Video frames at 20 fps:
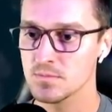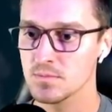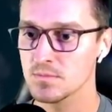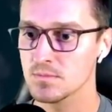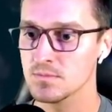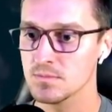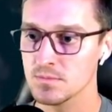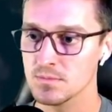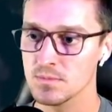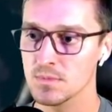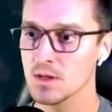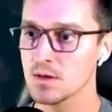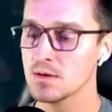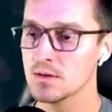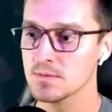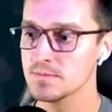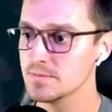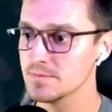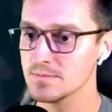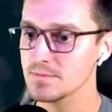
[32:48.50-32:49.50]
to just
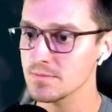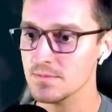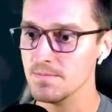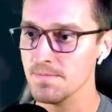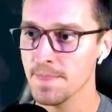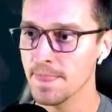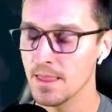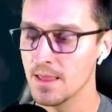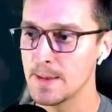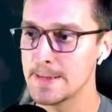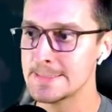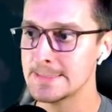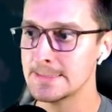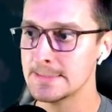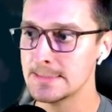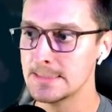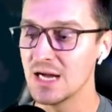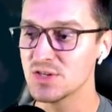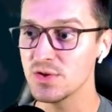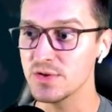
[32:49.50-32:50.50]
over half health.
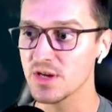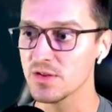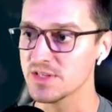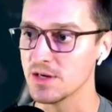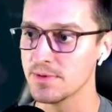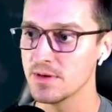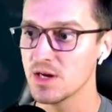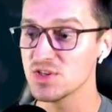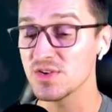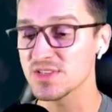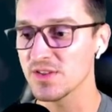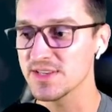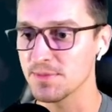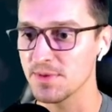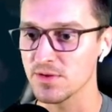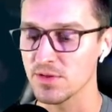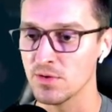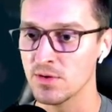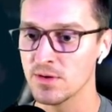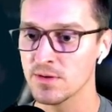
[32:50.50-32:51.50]
But one more
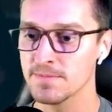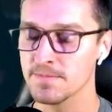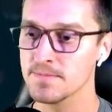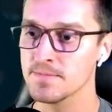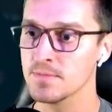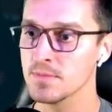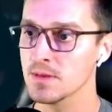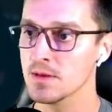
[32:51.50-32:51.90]
Hammer Arm from